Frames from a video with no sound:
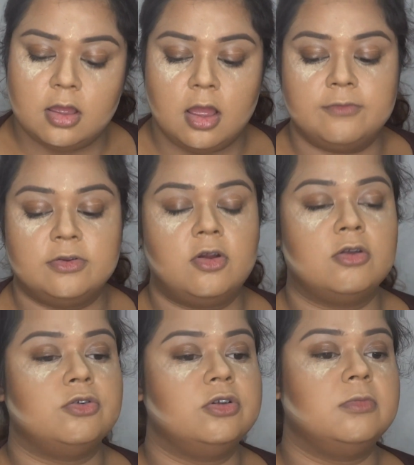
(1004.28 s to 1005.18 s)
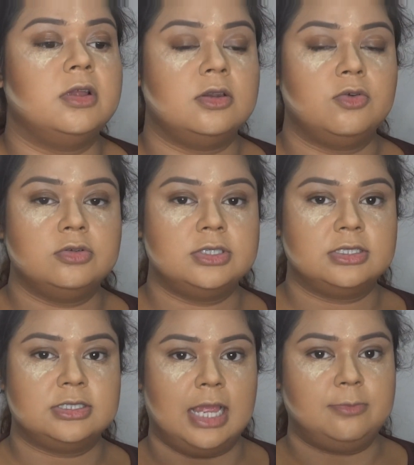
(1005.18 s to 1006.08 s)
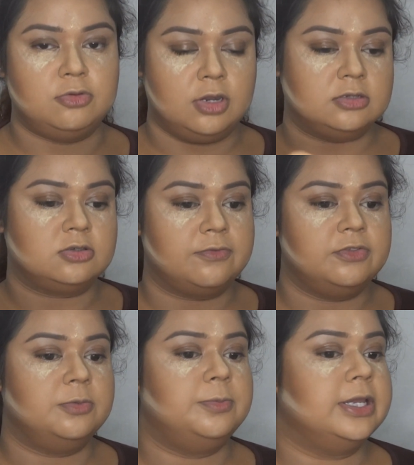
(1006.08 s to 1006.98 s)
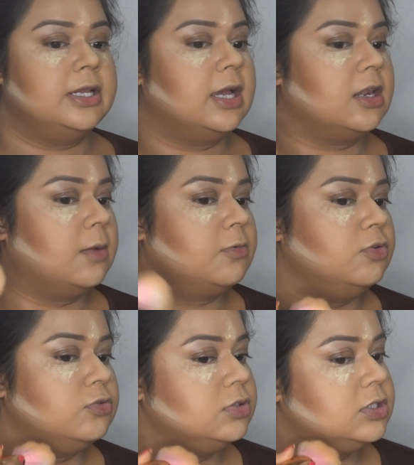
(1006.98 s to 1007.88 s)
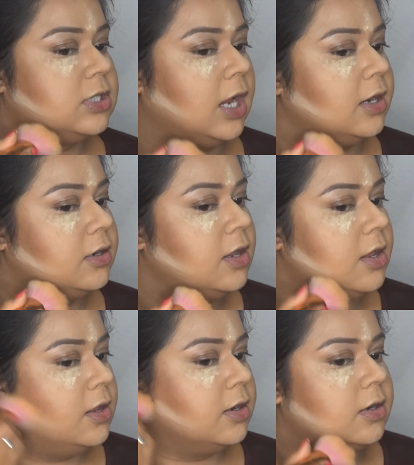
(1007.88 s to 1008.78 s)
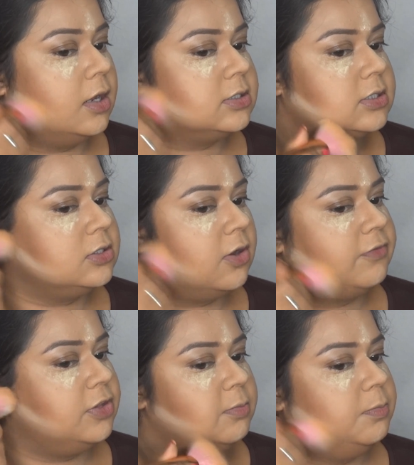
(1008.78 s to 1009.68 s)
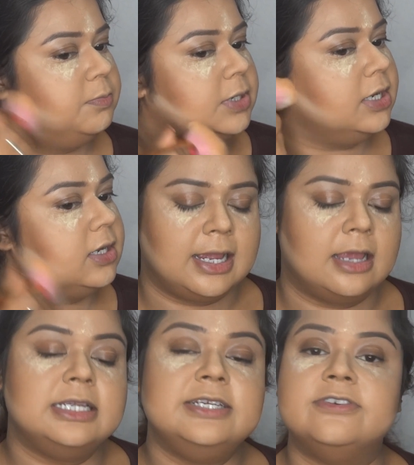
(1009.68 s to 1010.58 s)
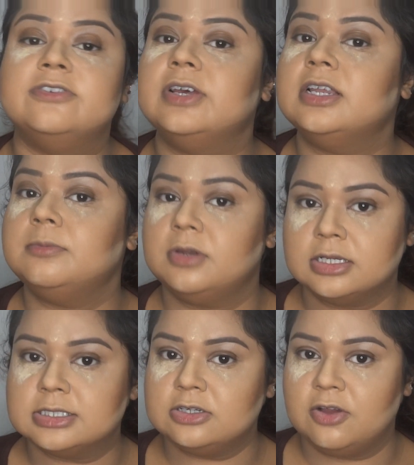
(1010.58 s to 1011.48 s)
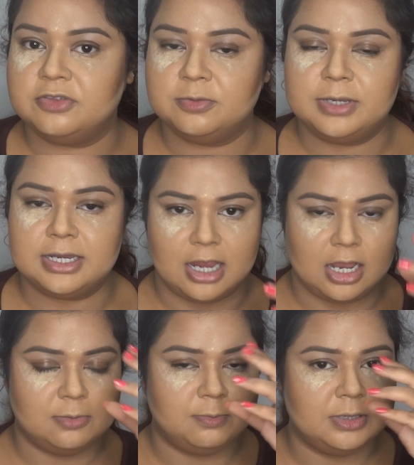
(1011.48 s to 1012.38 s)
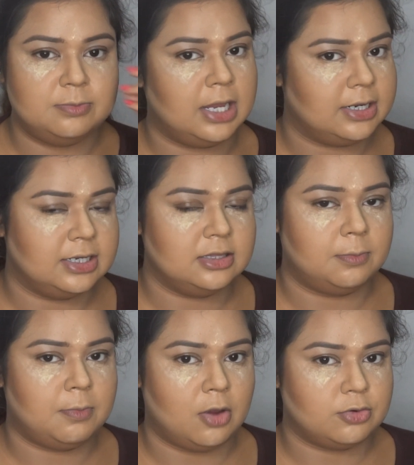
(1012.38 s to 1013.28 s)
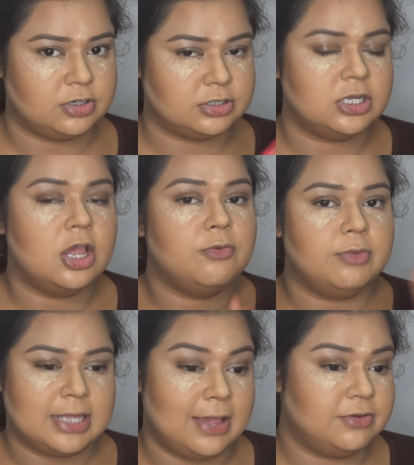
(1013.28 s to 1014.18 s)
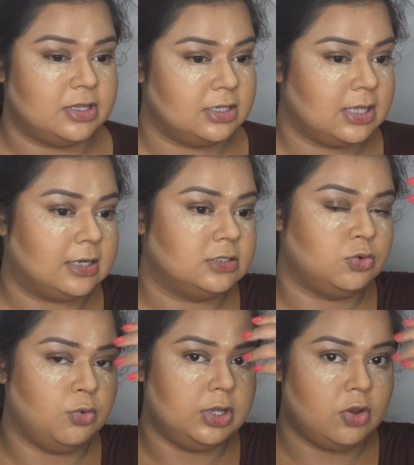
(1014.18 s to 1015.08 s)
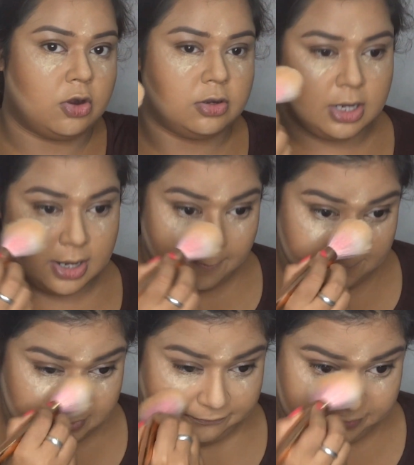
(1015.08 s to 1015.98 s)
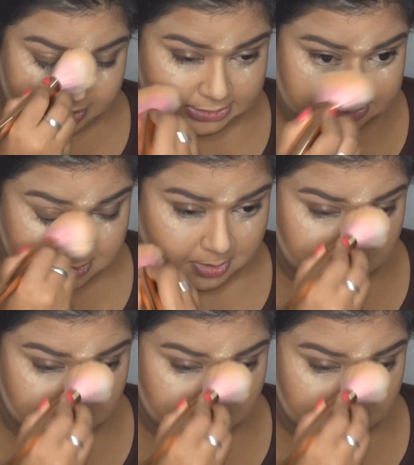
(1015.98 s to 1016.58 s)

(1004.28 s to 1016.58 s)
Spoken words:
After contouring my nose, it's time to dust off the bake, and I'm going to start dusting off the bake. And even when I'm dusting off the bake, I'll be blending the powders with everything that is going on my face.